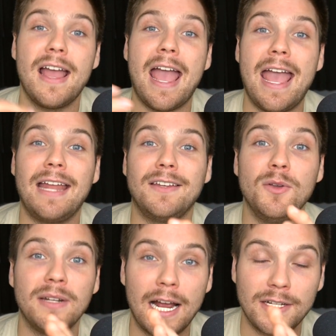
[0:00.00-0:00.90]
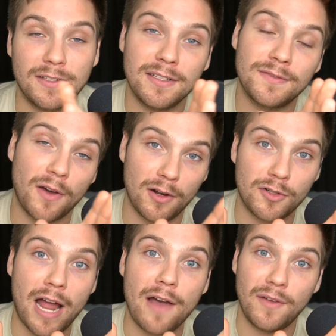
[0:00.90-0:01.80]
and you can actually funnel
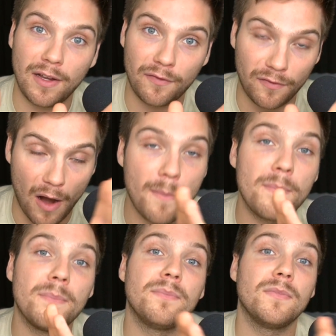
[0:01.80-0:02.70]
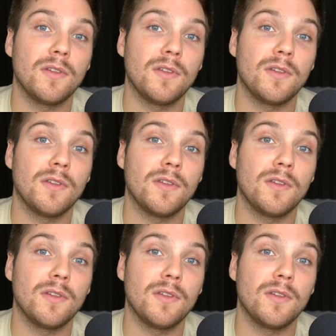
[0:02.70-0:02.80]
traffic from